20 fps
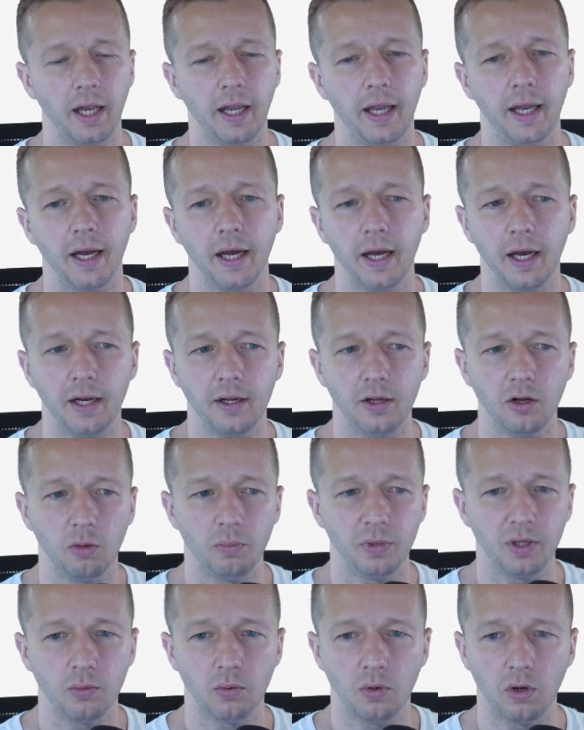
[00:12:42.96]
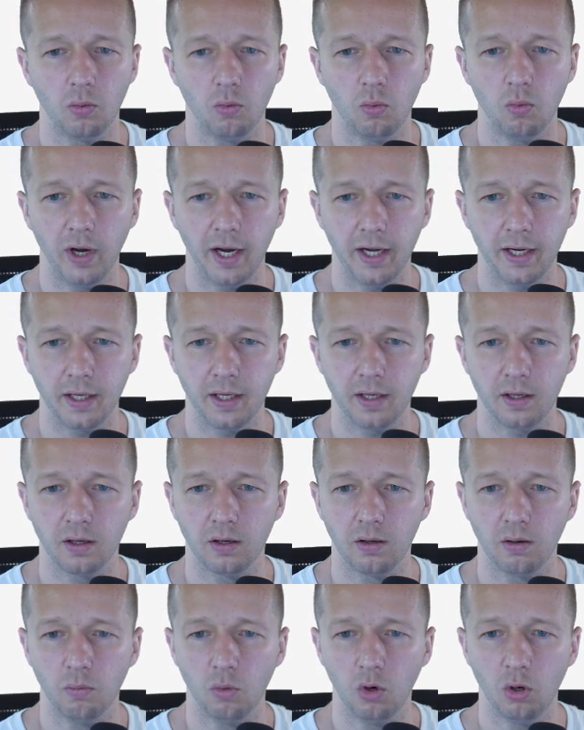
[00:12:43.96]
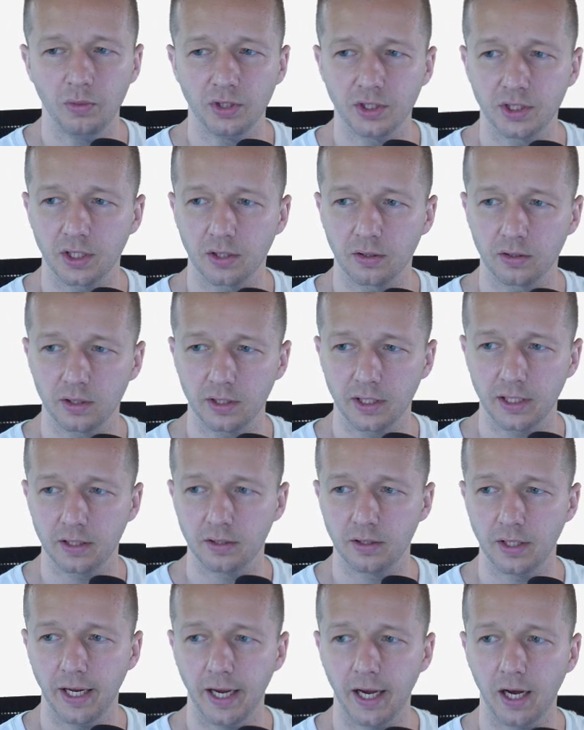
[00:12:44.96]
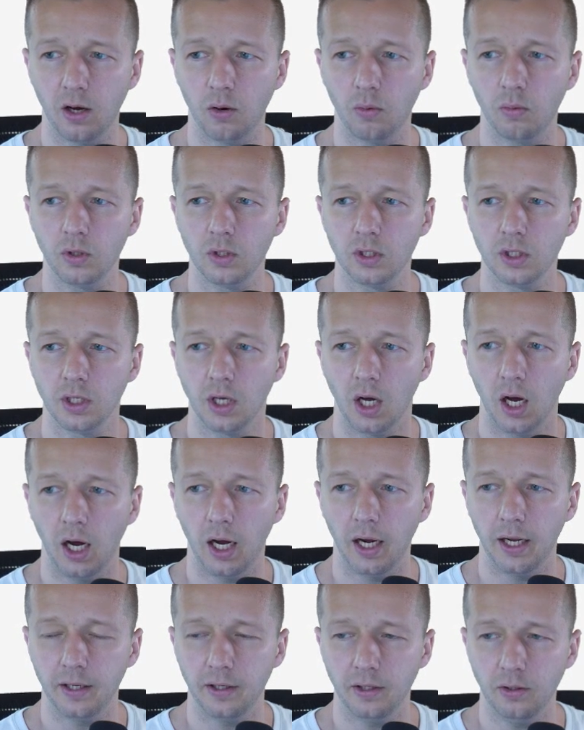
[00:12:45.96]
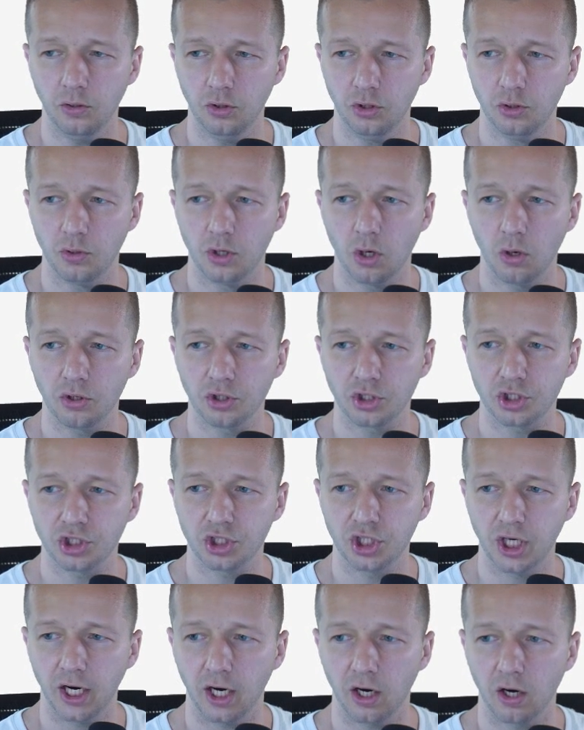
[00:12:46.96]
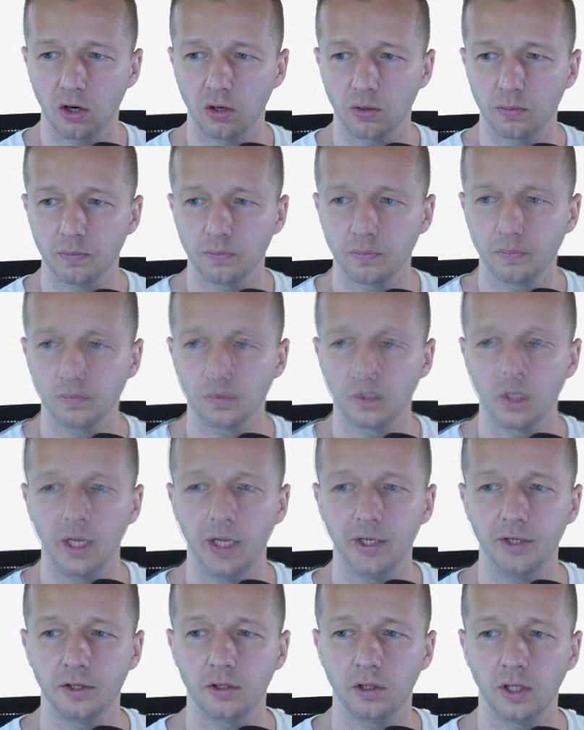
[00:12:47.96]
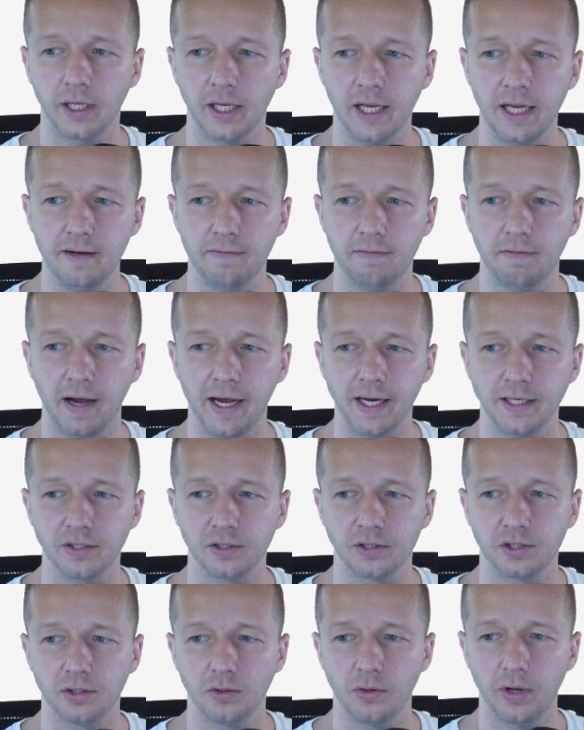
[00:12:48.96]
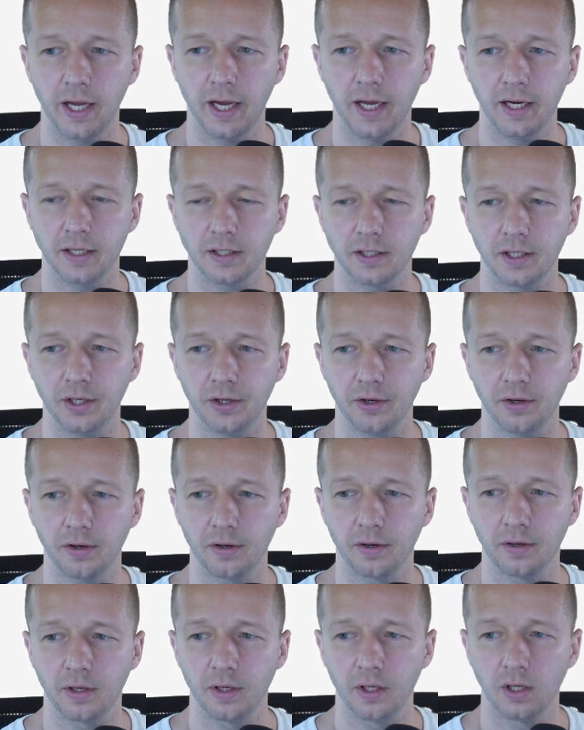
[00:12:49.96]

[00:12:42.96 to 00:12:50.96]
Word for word: and it'll be ready momentarily. Now, I you go to share and you click invite to edit here.